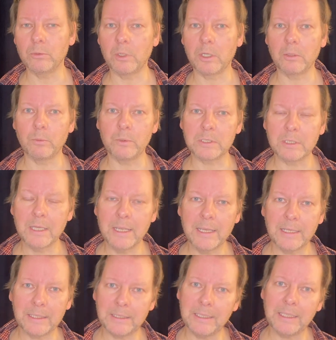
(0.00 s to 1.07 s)
And with
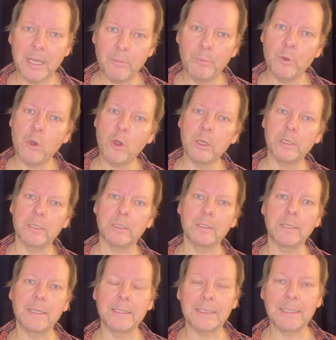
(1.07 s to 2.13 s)
Giga Berlin
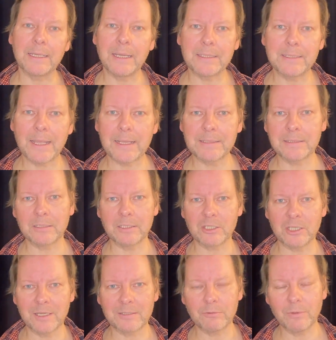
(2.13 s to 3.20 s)
and Giga Texas
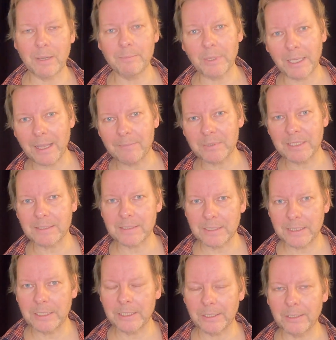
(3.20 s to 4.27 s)
just ramping up this
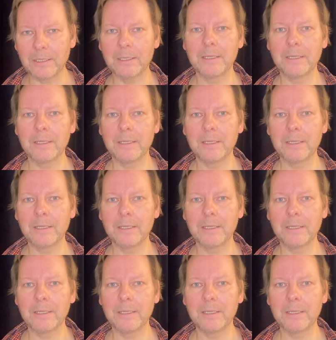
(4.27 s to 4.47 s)
year,